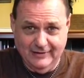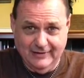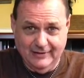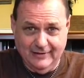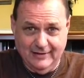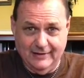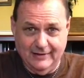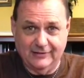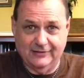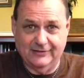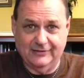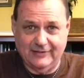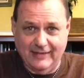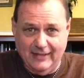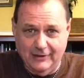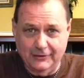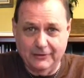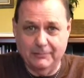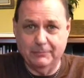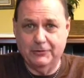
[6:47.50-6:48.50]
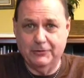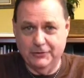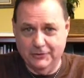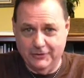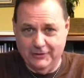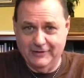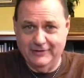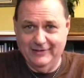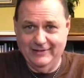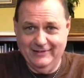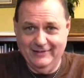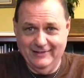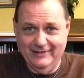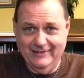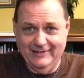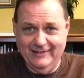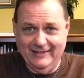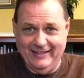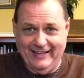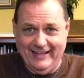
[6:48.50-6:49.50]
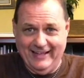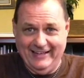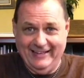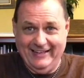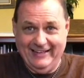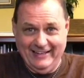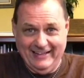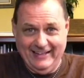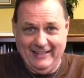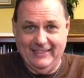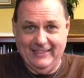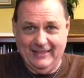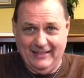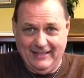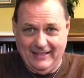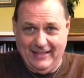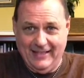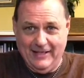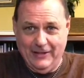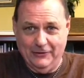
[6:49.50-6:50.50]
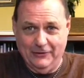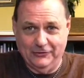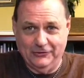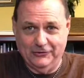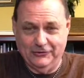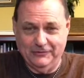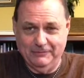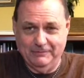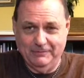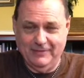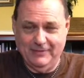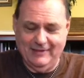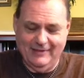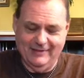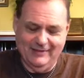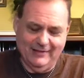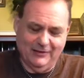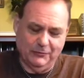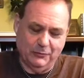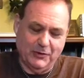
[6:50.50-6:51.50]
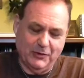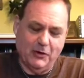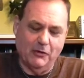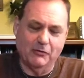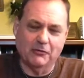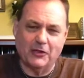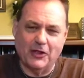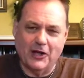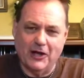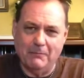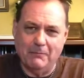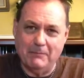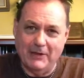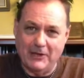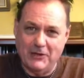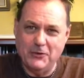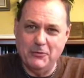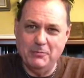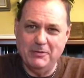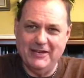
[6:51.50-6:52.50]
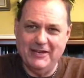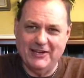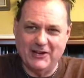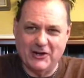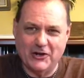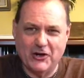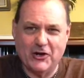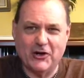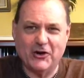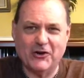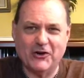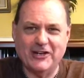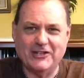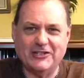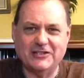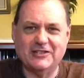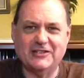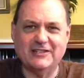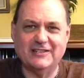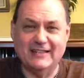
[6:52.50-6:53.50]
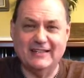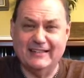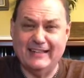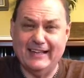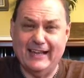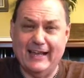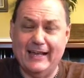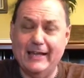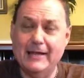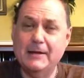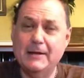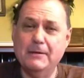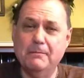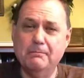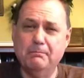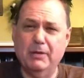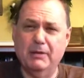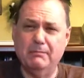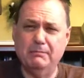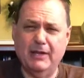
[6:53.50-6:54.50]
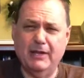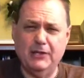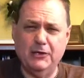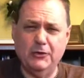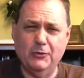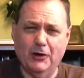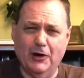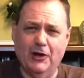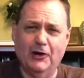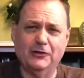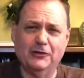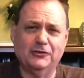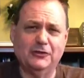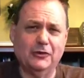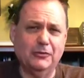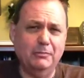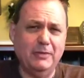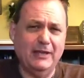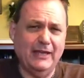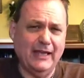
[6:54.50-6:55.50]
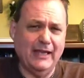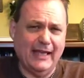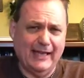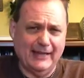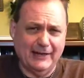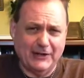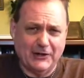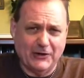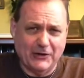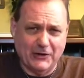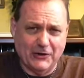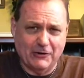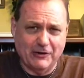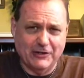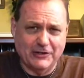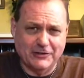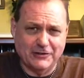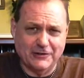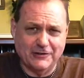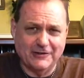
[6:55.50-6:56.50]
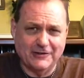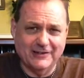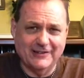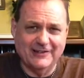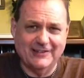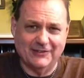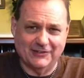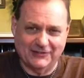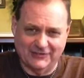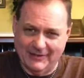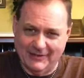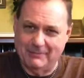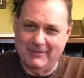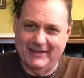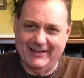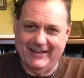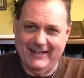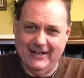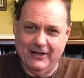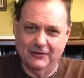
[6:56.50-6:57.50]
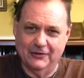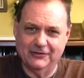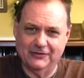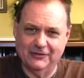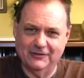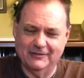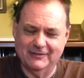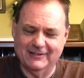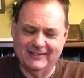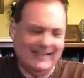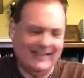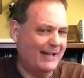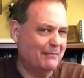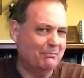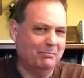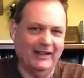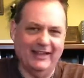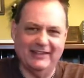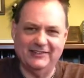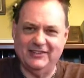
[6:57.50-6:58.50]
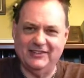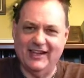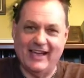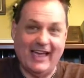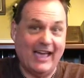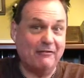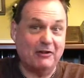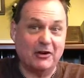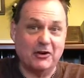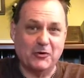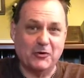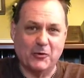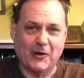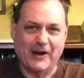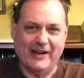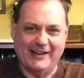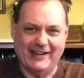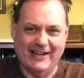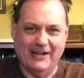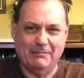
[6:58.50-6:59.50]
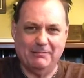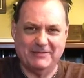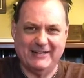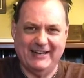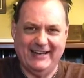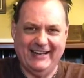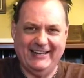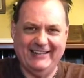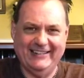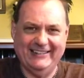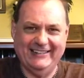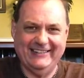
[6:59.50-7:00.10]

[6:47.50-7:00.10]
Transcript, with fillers: is seldom good at anything else. As we go over the hump, may you be encouraged today, but may you also be an encourager to somebody else. God bless you. Have a great hump day.